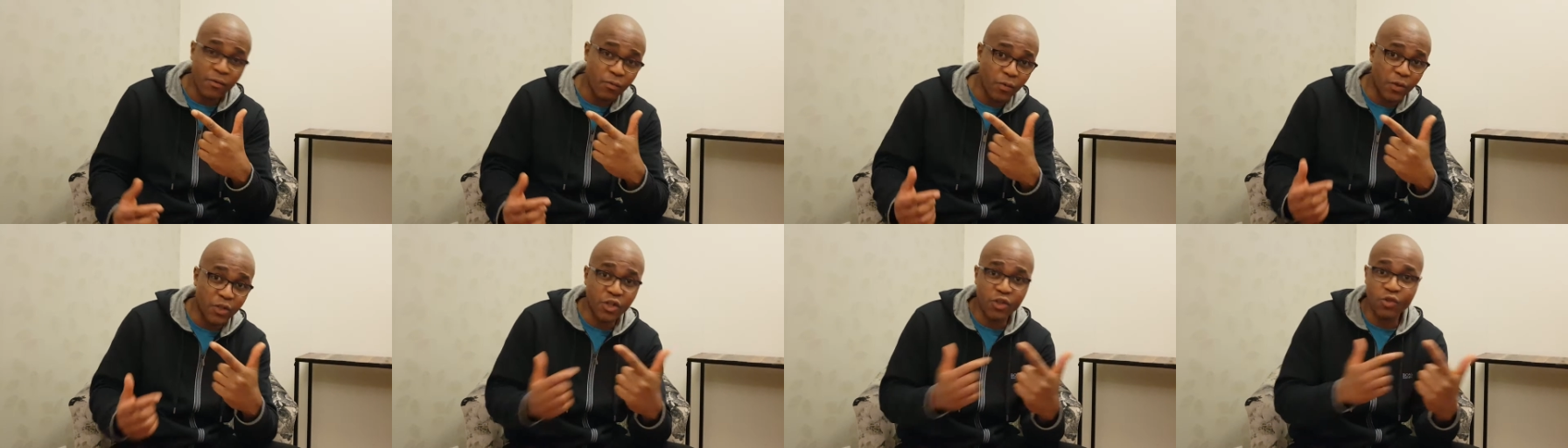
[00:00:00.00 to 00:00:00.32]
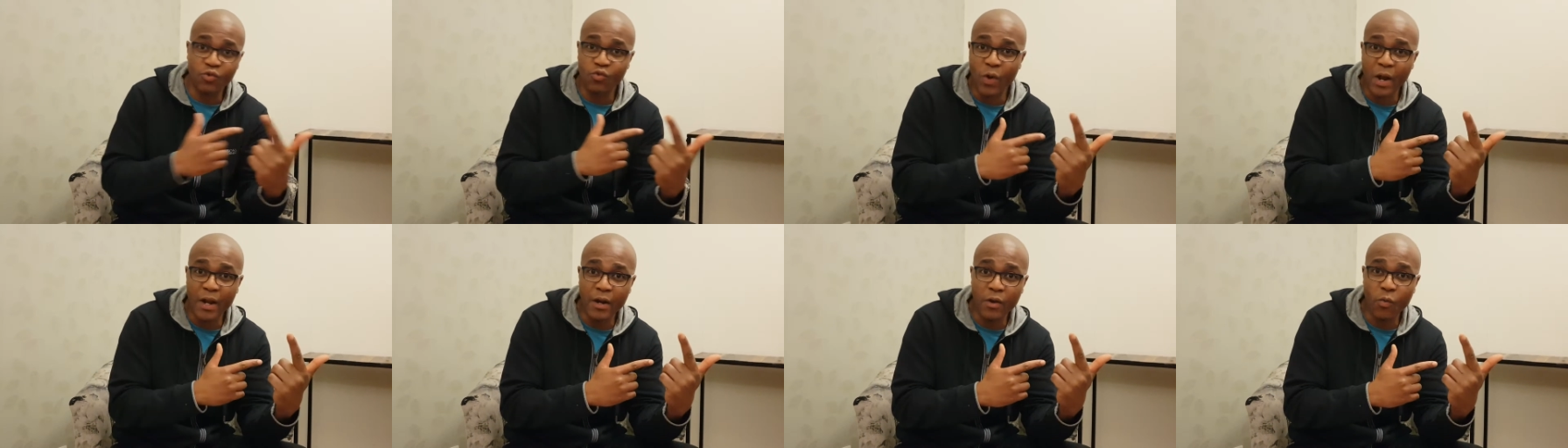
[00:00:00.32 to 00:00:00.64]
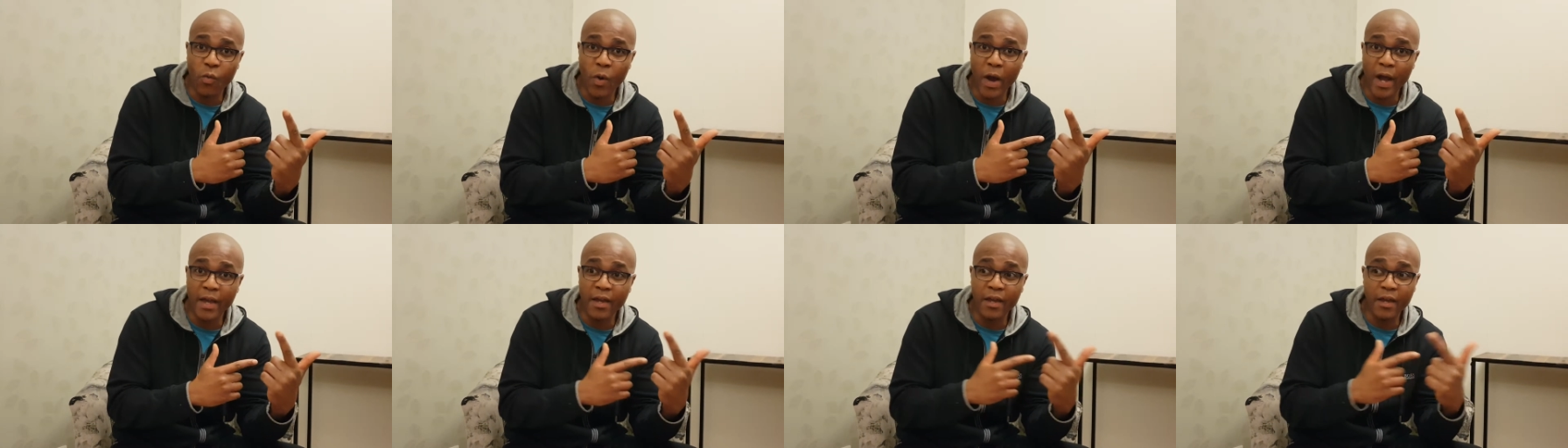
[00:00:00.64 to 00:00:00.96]
which is run
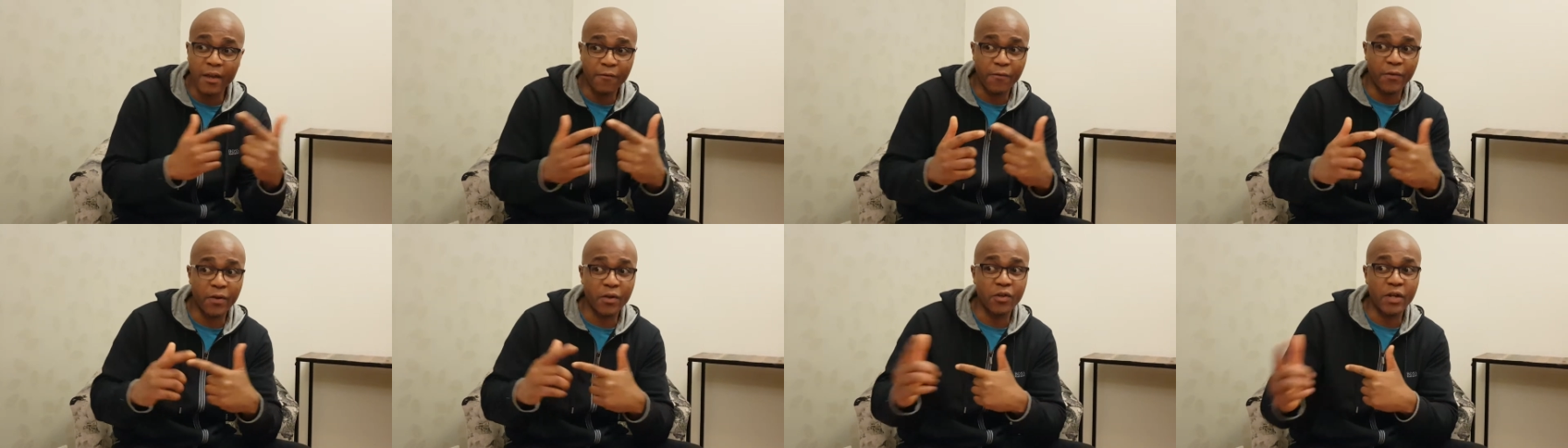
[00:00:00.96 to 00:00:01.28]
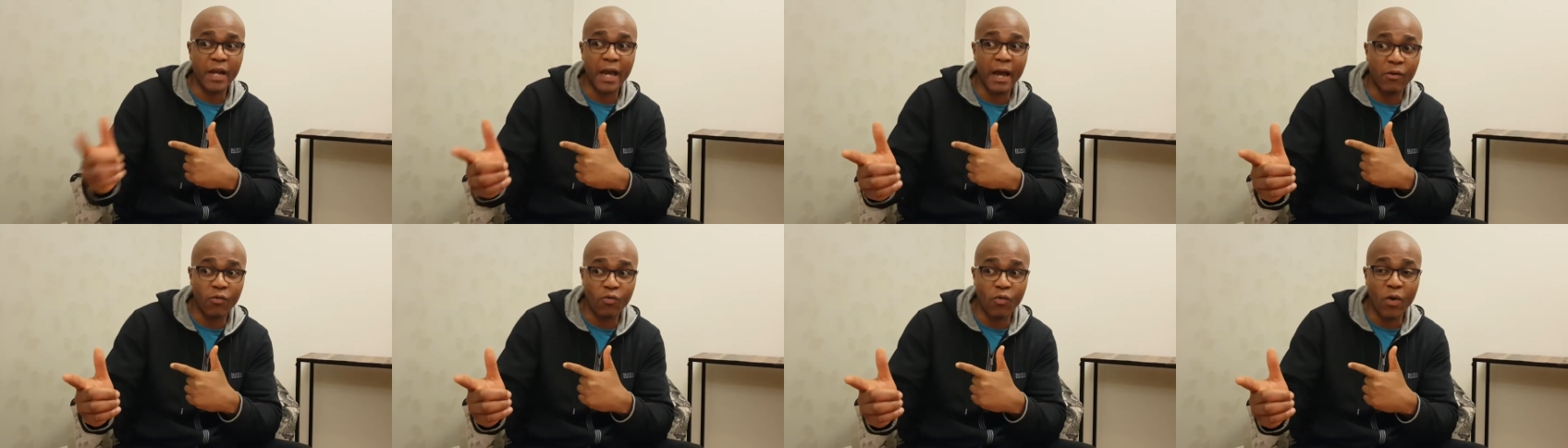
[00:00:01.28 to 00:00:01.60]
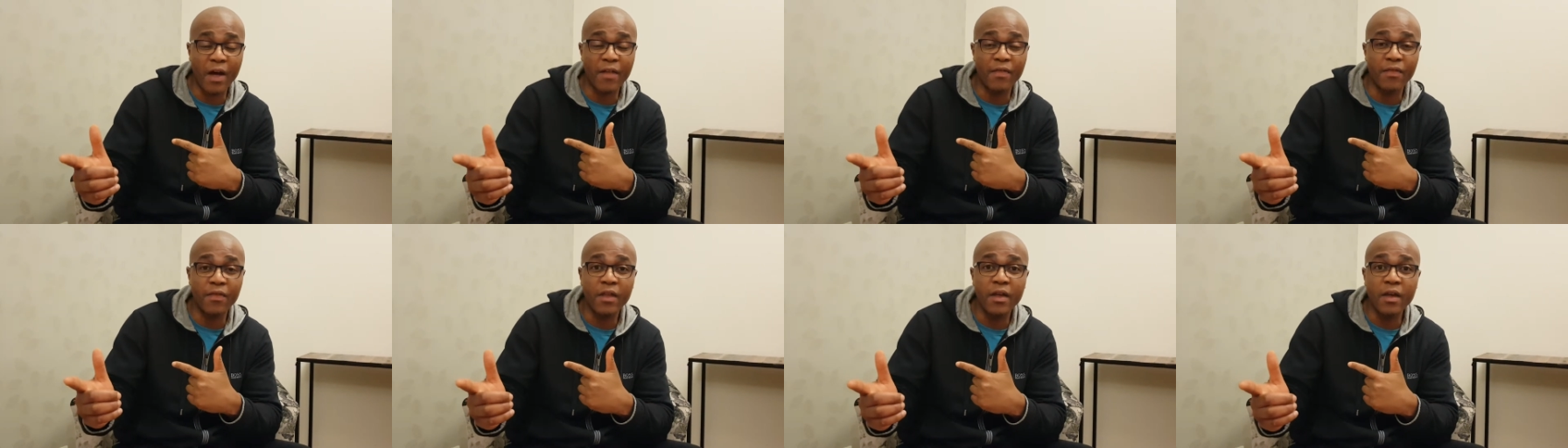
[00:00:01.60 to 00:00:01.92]
away if we could
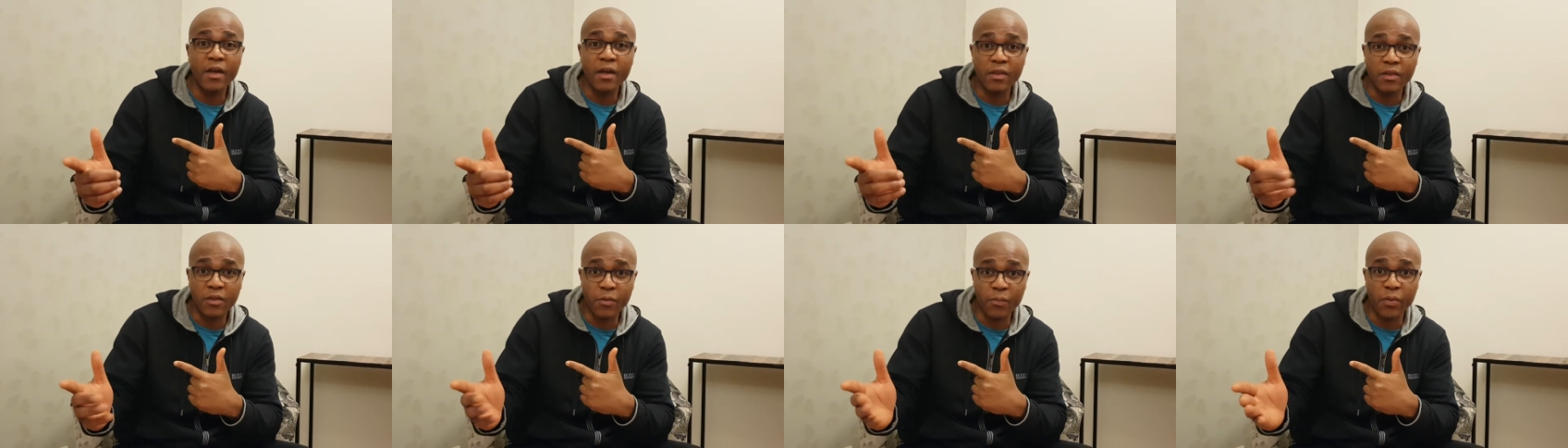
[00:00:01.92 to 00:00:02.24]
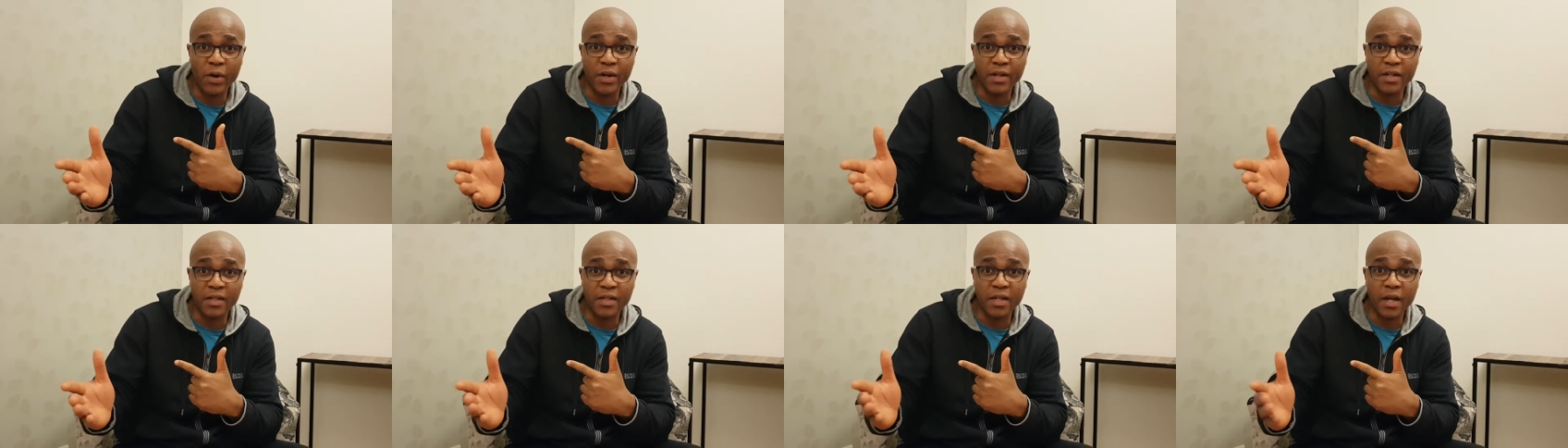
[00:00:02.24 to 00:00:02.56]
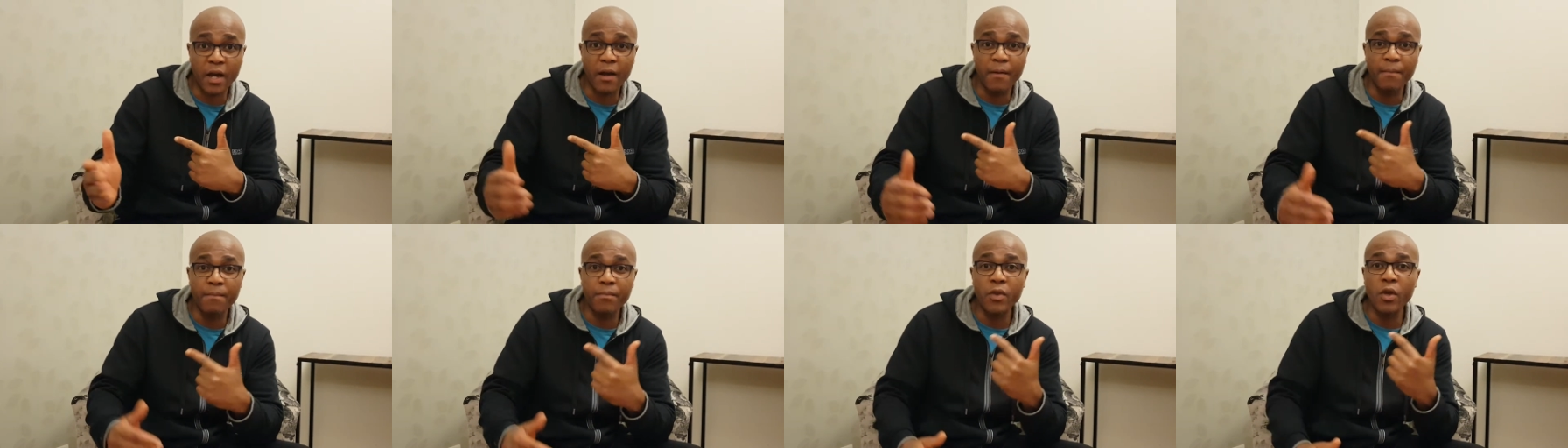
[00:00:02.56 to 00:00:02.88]
outrun the
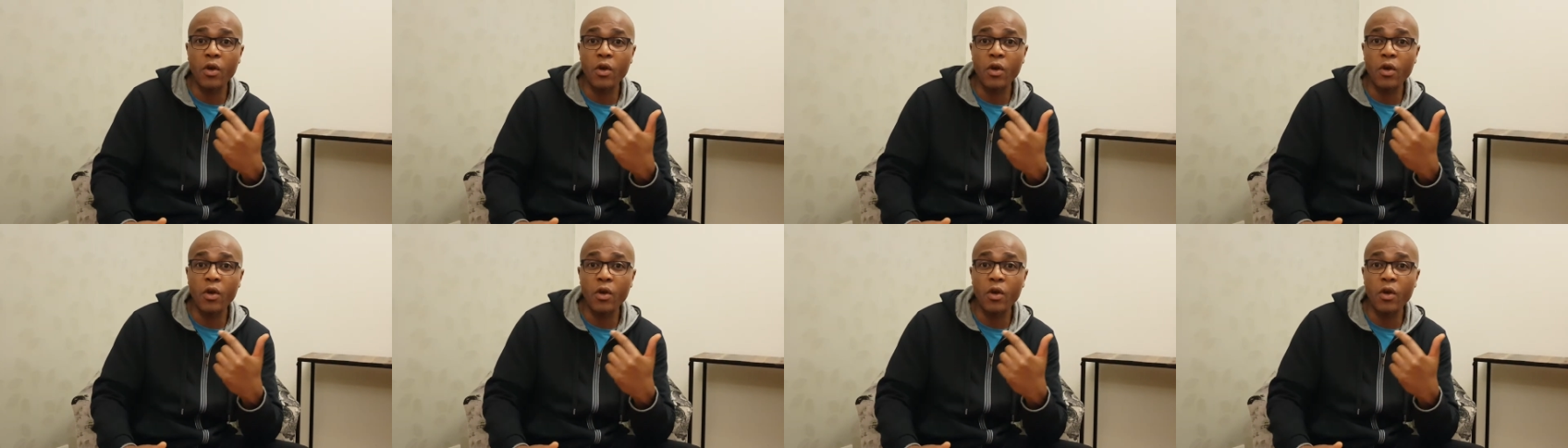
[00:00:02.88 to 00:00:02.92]
predator,